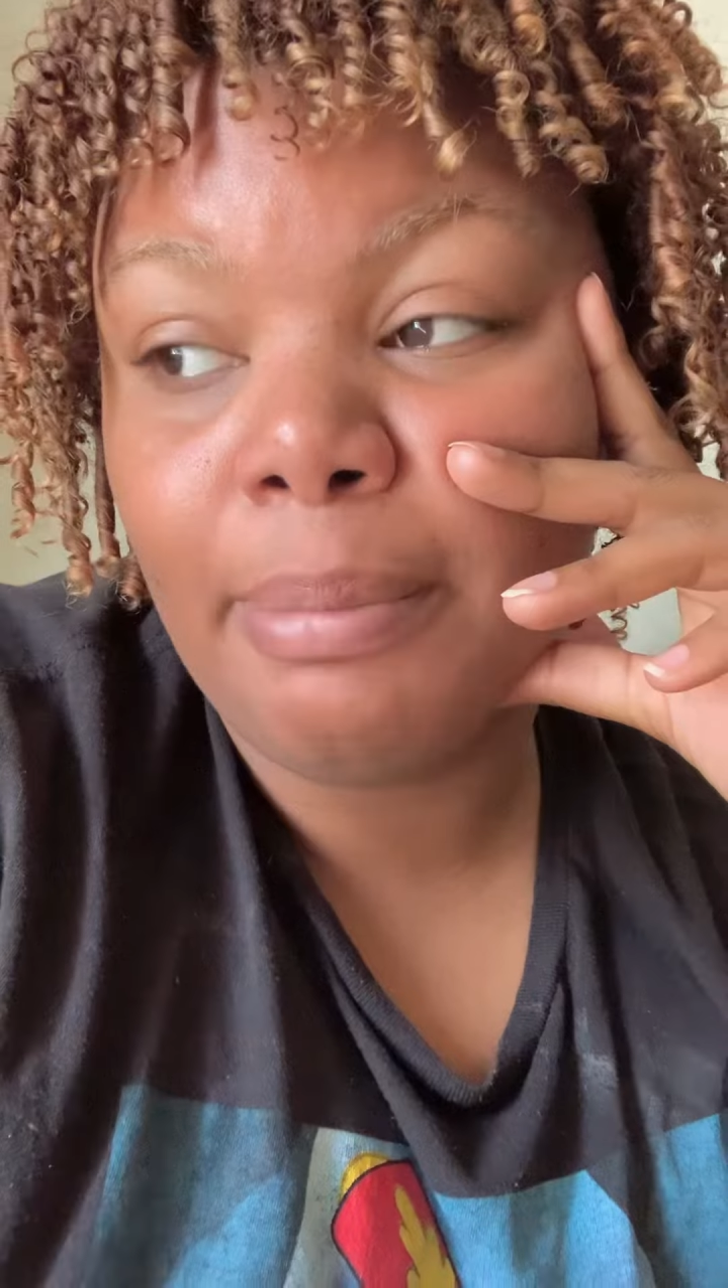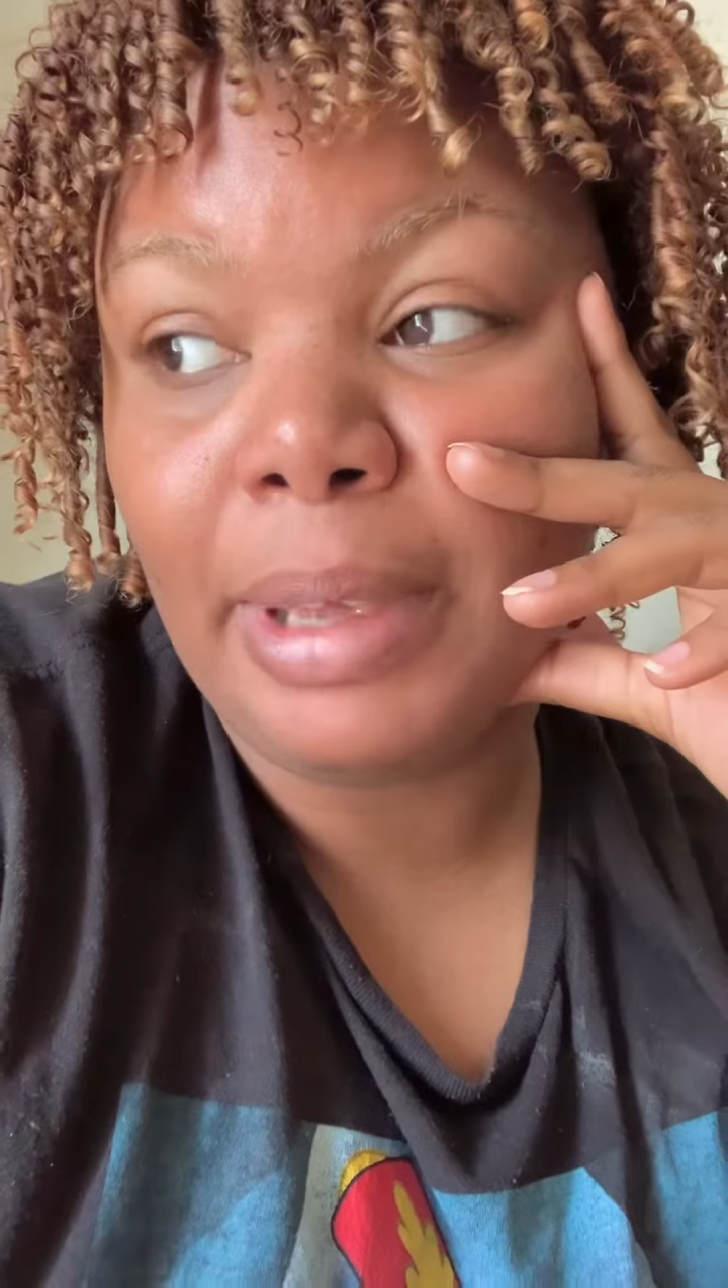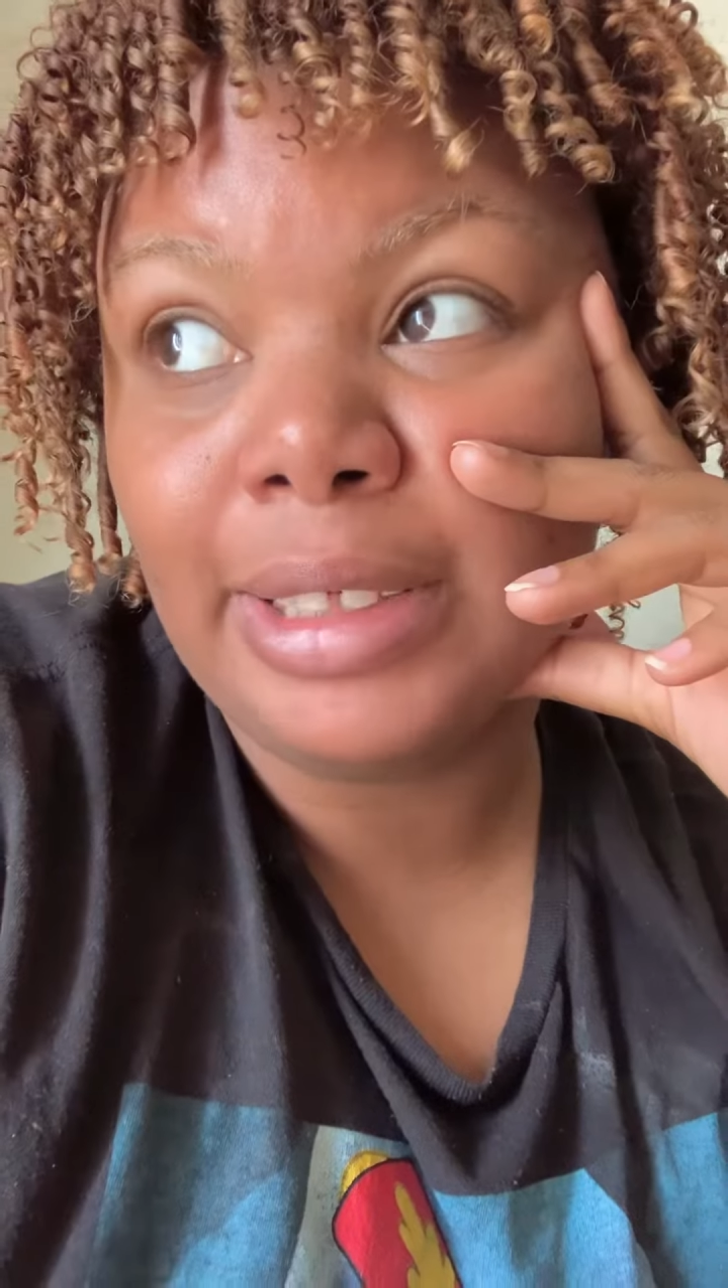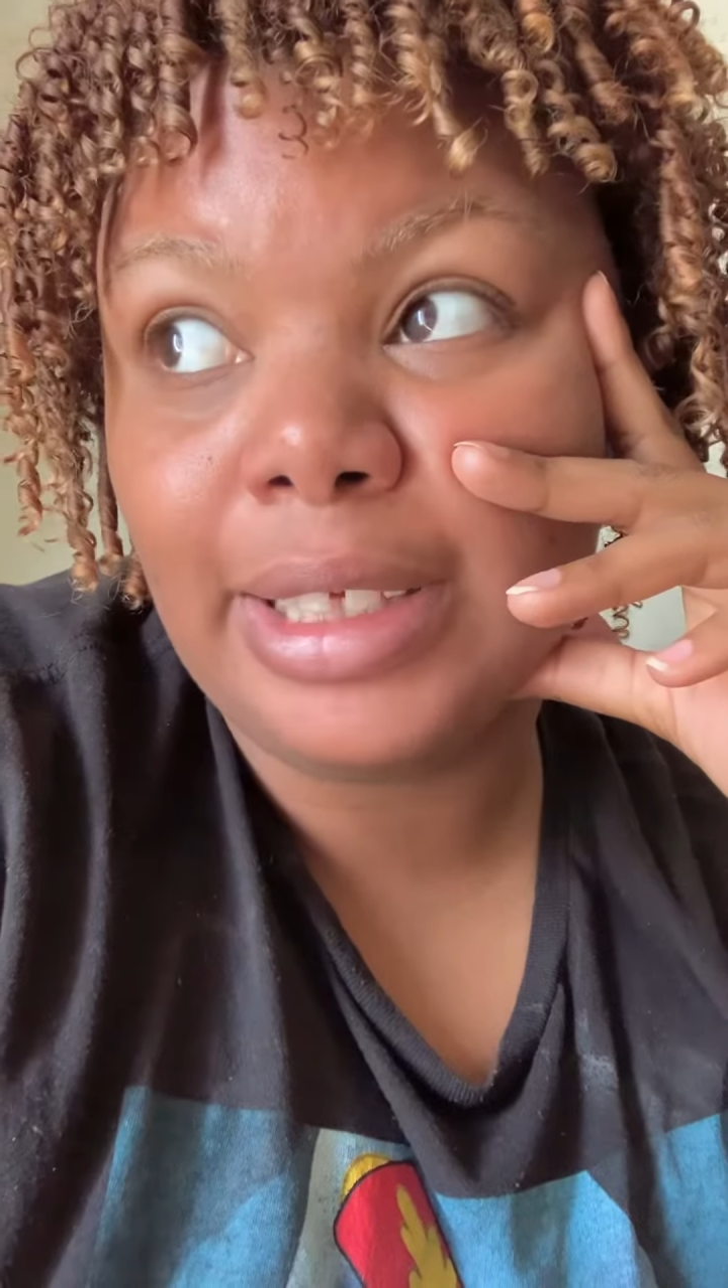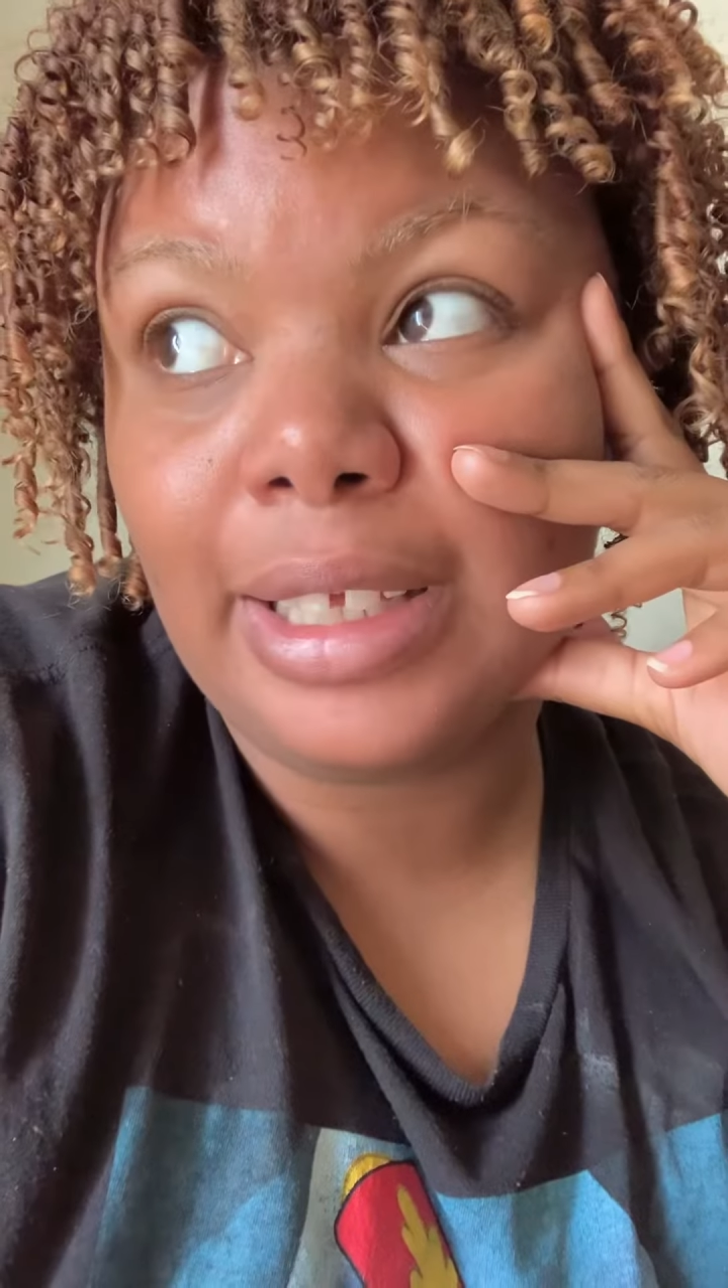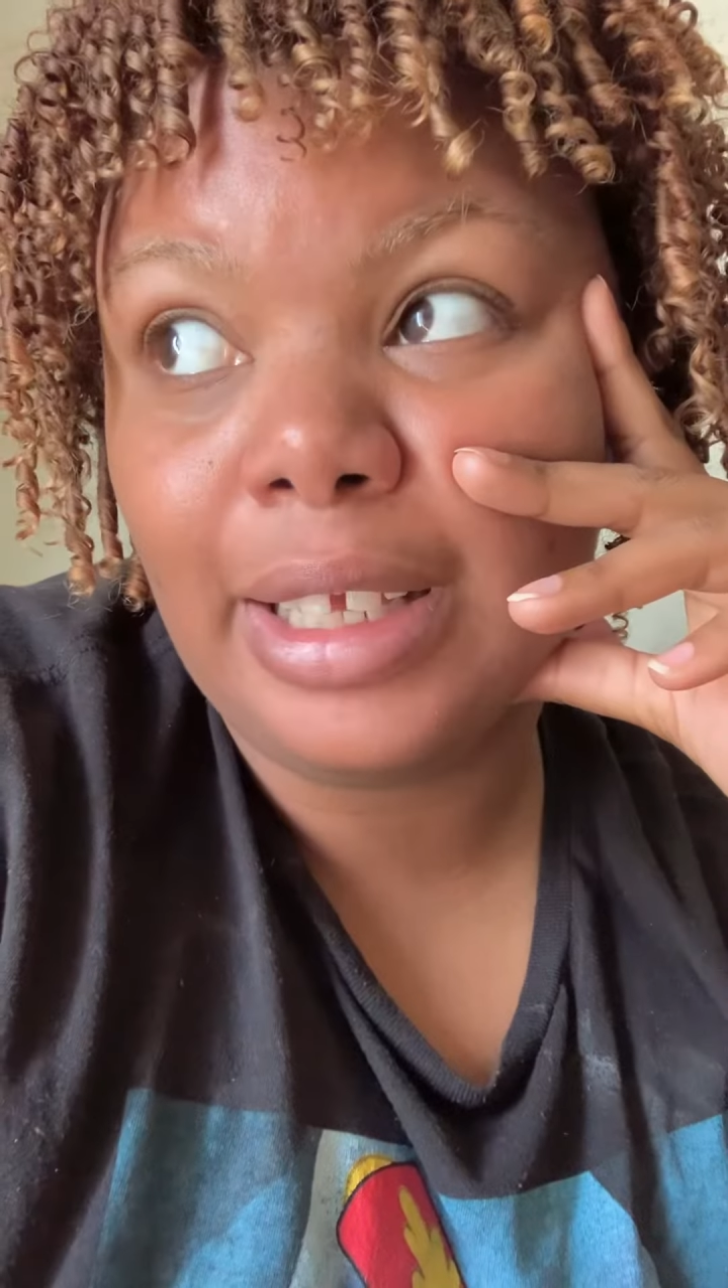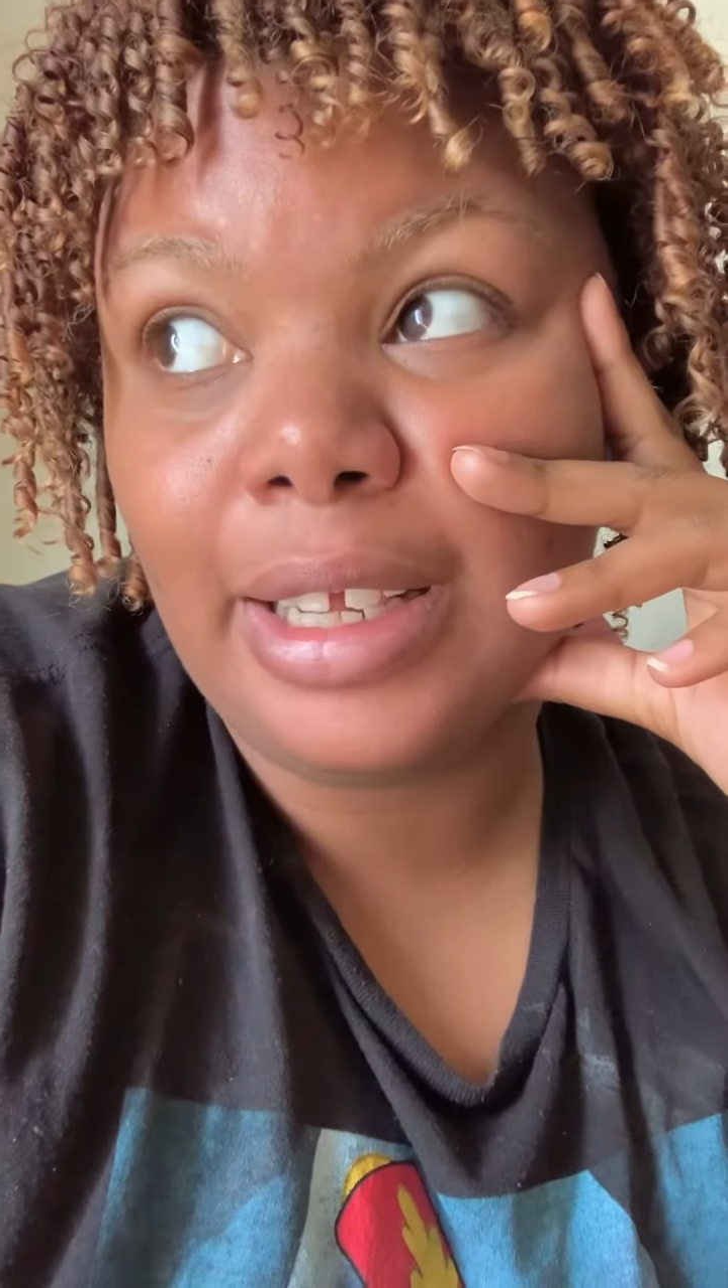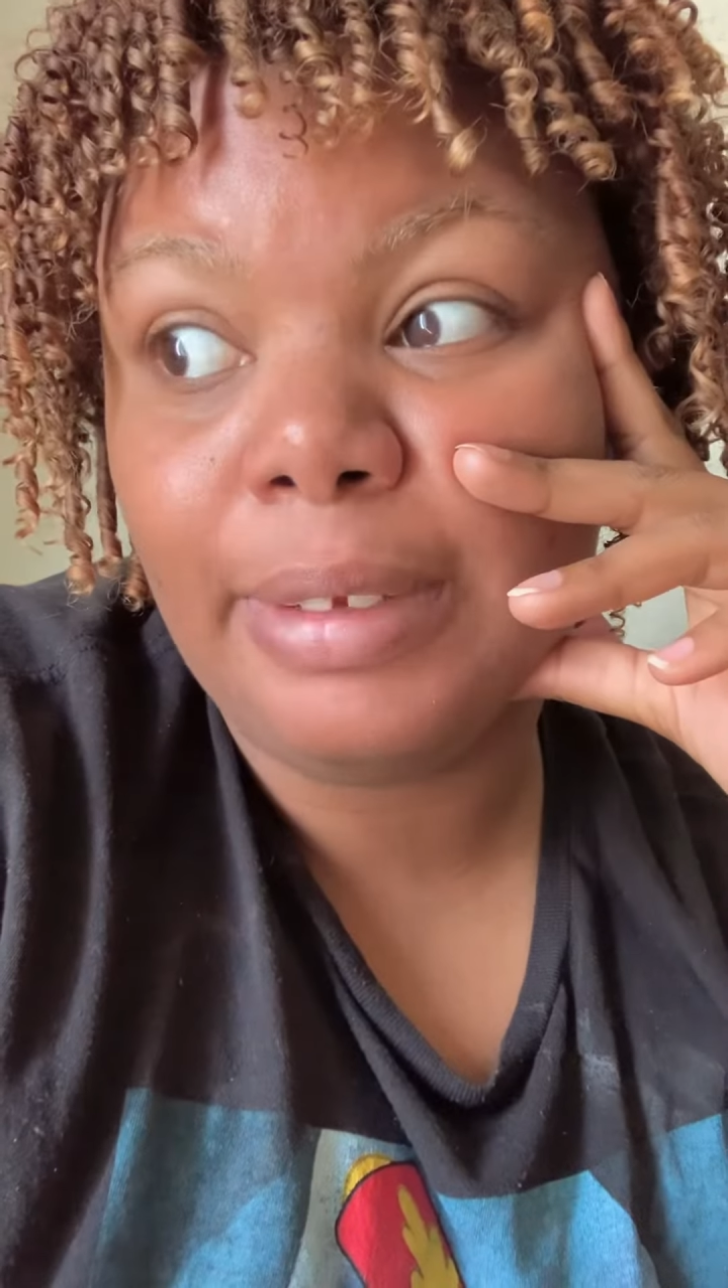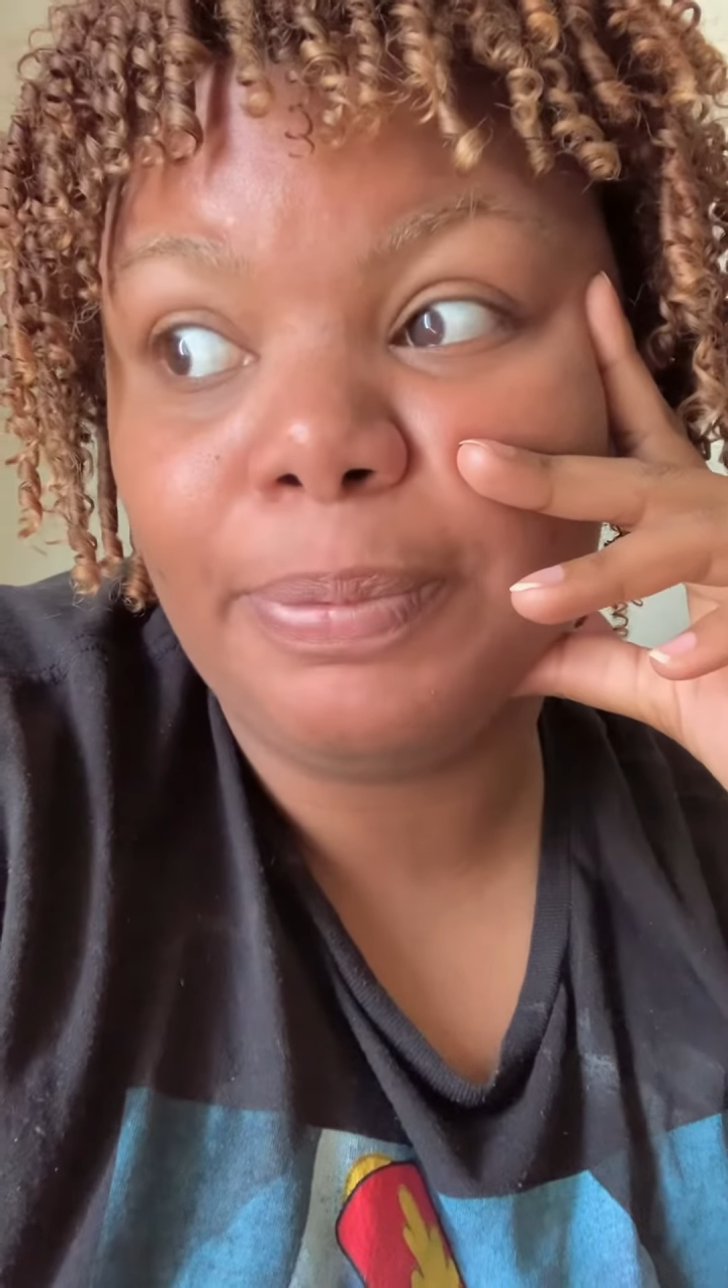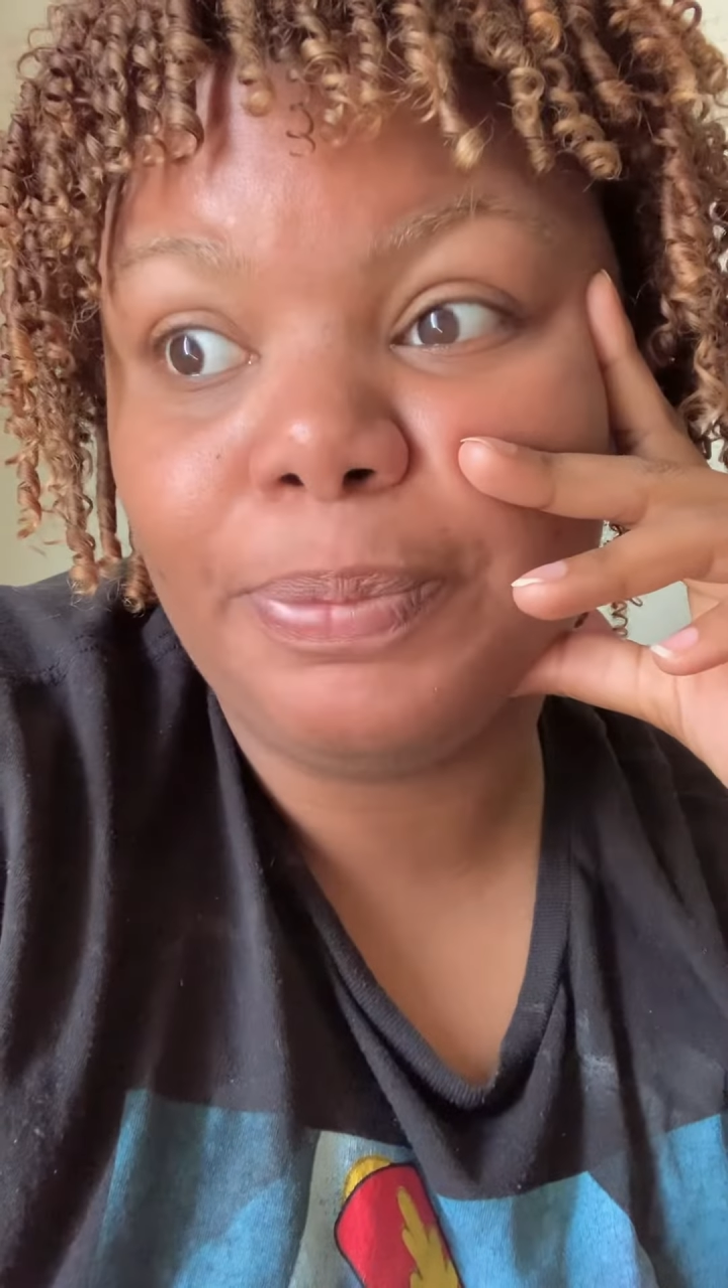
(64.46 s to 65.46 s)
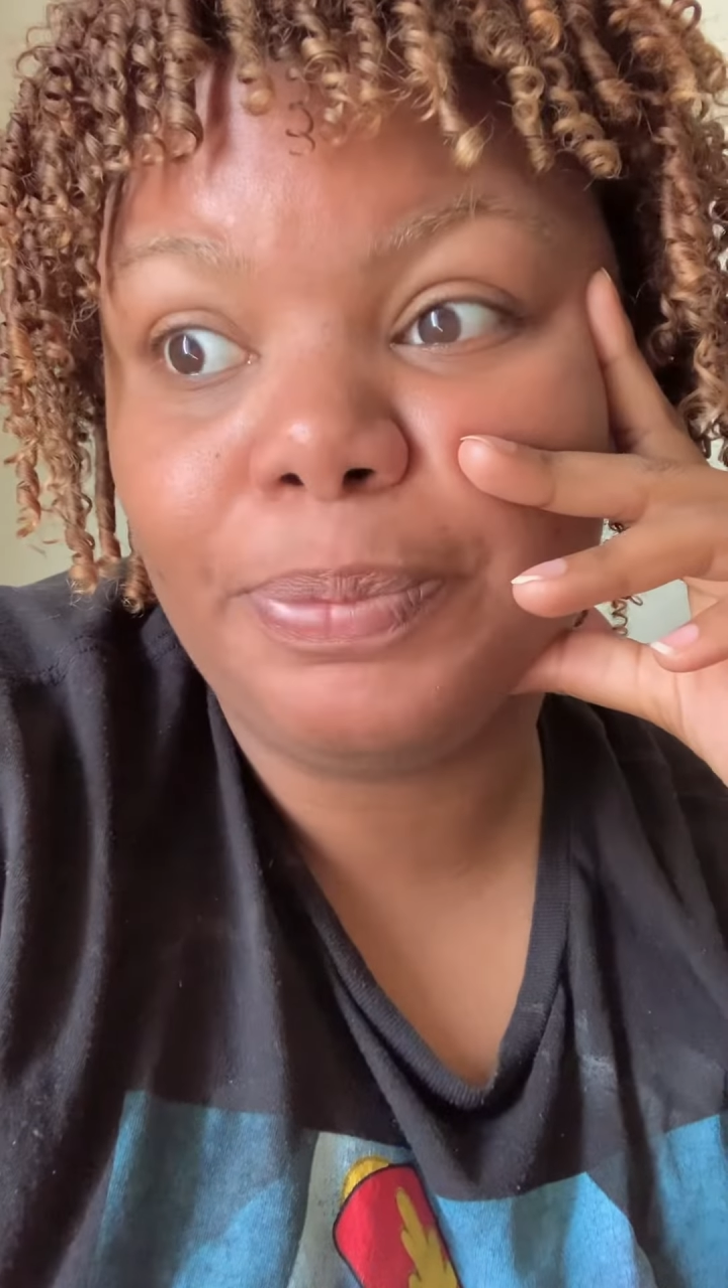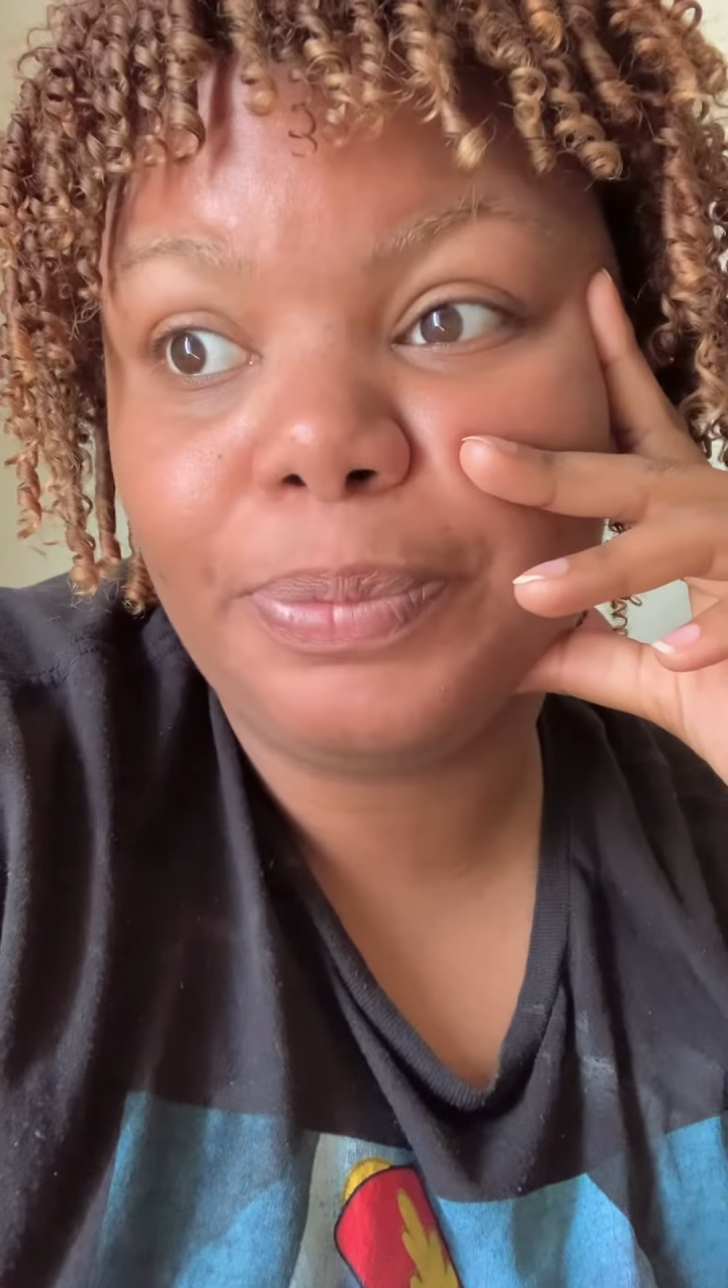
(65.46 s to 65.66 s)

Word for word: basically